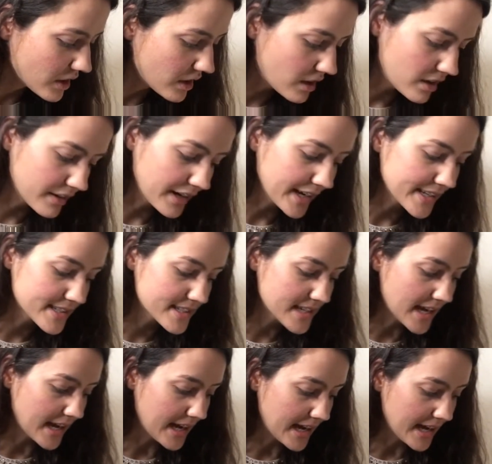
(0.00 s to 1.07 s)
All right,
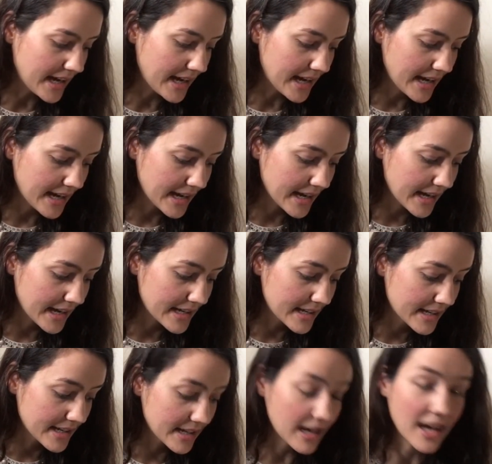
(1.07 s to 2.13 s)
I
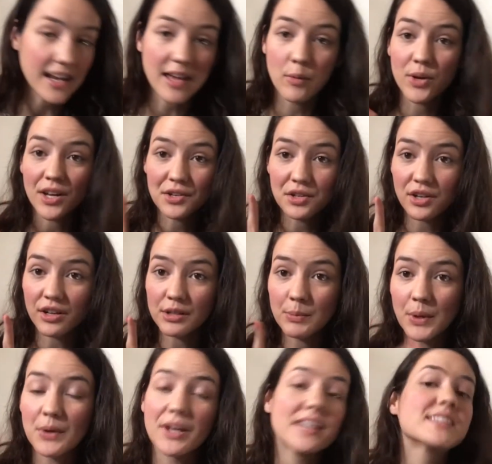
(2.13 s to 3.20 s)
got a one hundred dollar
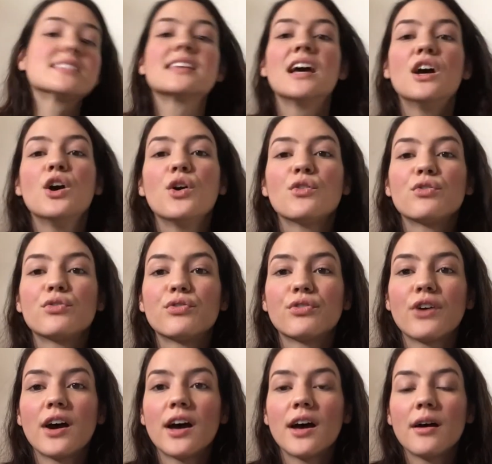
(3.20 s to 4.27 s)
bonus
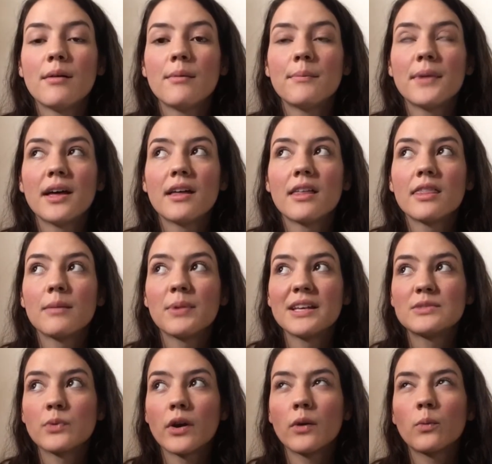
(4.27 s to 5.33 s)
from the
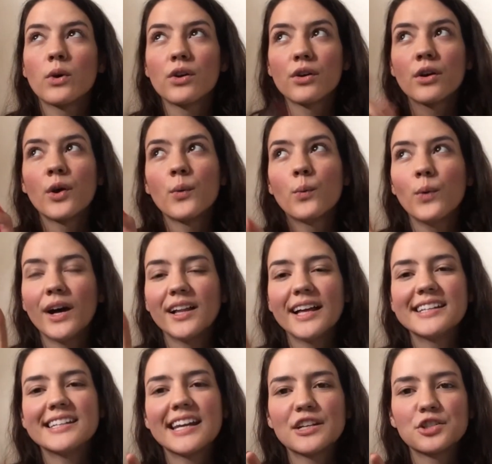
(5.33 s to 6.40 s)
place where I work. Well,
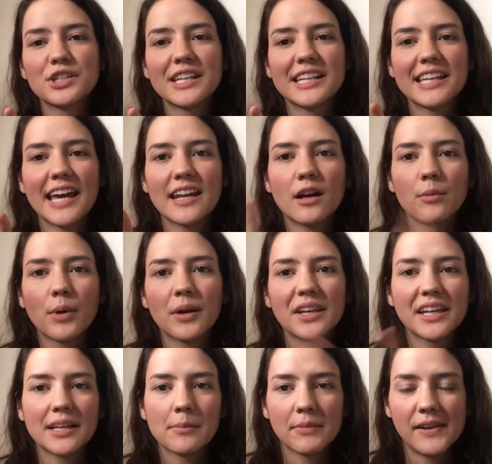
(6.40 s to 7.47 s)
I didn't actually get it yet. I'll probably
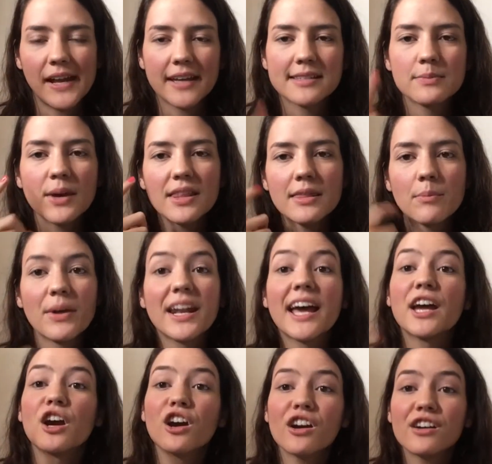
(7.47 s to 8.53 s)
get it next month, but
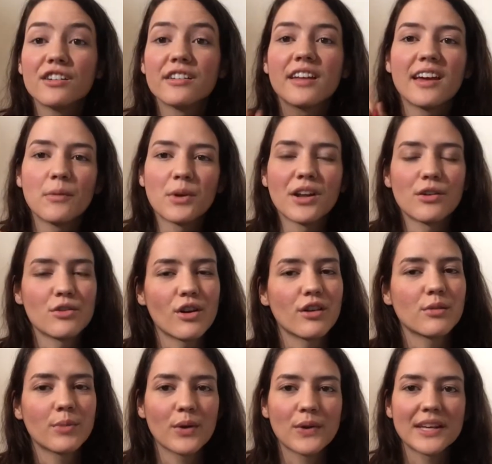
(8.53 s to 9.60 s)
I earned a one hundred
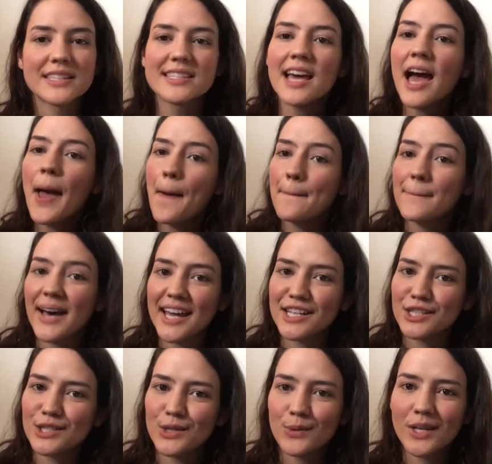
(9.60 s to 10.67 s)
dollar bonus
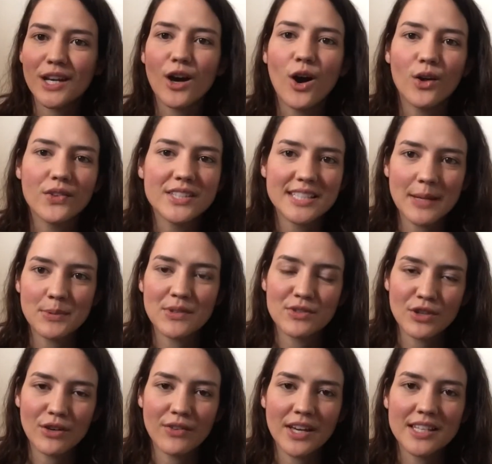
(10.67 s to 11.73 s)
by doing all the steps of
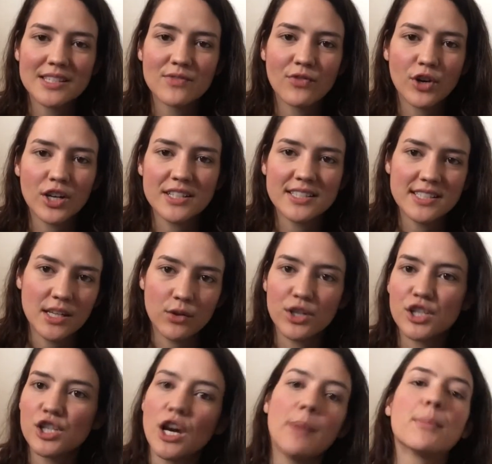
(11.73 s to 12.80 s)
service for a
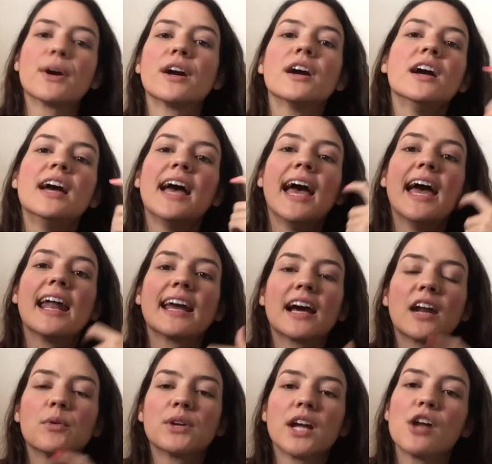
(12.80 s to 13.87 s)
secret shopper, and I
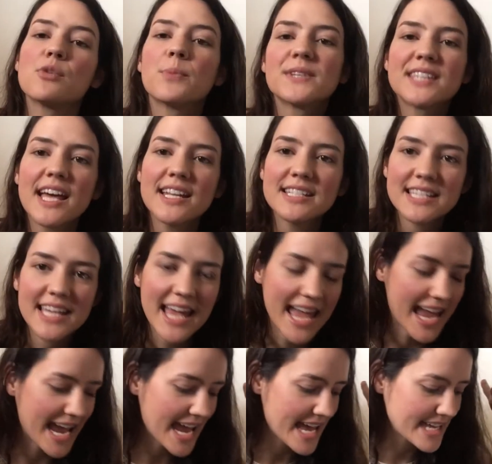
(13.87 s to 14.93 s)
got one hundred percent,
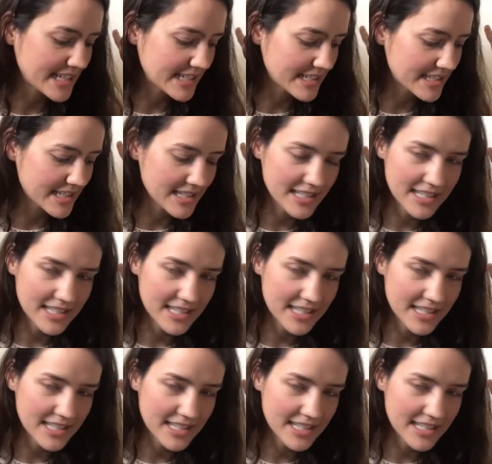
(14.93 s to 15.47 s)
and